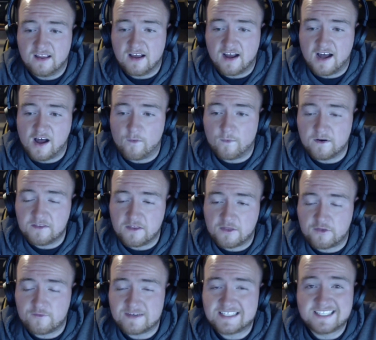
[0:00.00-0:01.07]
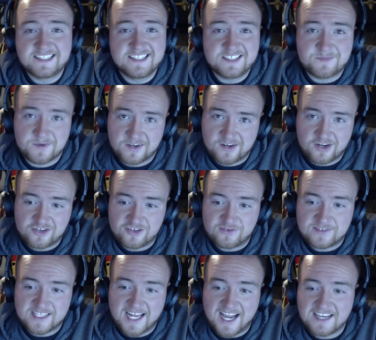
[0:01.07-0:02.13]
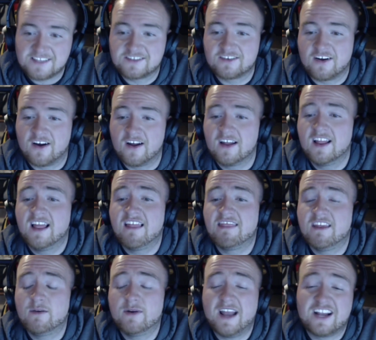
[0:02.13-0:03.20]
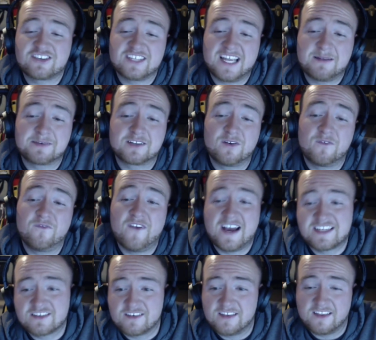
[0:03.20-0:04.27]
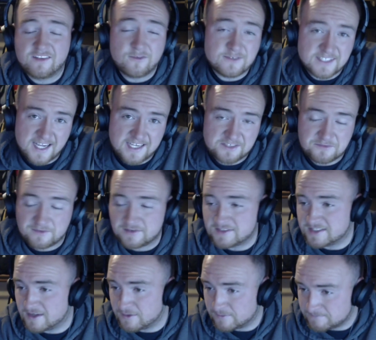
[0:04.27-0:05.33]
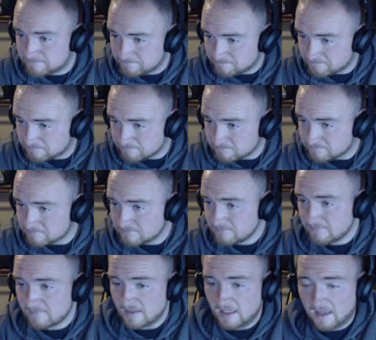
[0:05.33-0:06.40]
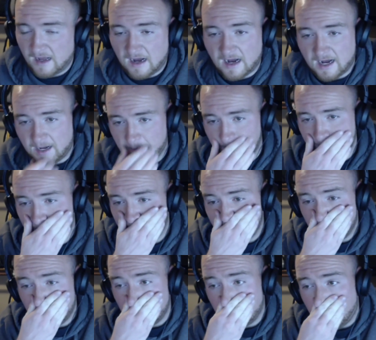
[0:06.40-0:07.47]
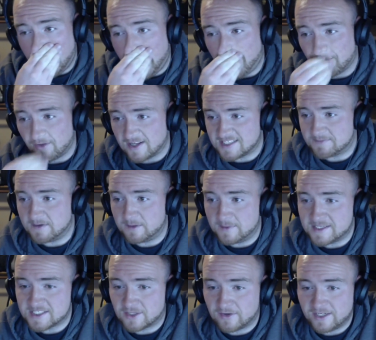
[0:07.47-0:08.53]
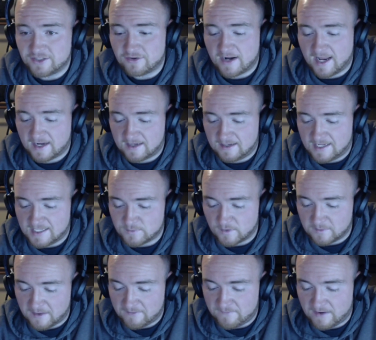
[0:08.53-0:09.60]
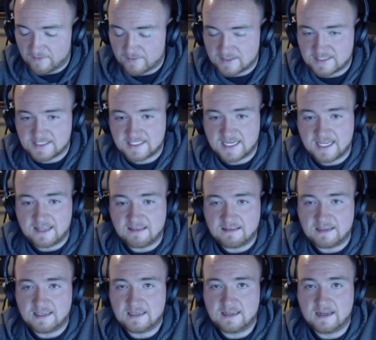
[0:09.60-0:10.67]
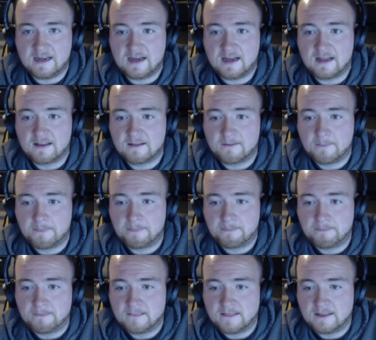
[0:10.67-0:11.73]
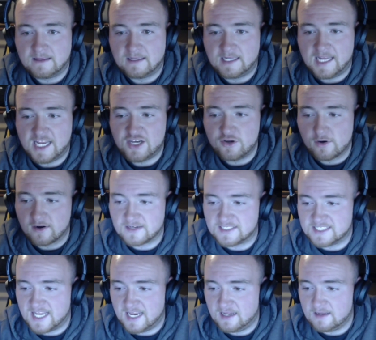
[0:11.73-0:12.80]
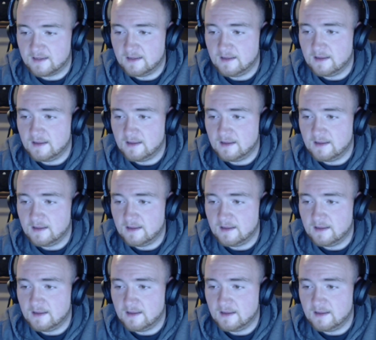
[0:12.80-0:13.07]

one of the 360 sprint car shows that I saw. They were actually able to go faster than those guys were. So, Outlaw Speedway is a great track. It's one of my favorites in the in New York State.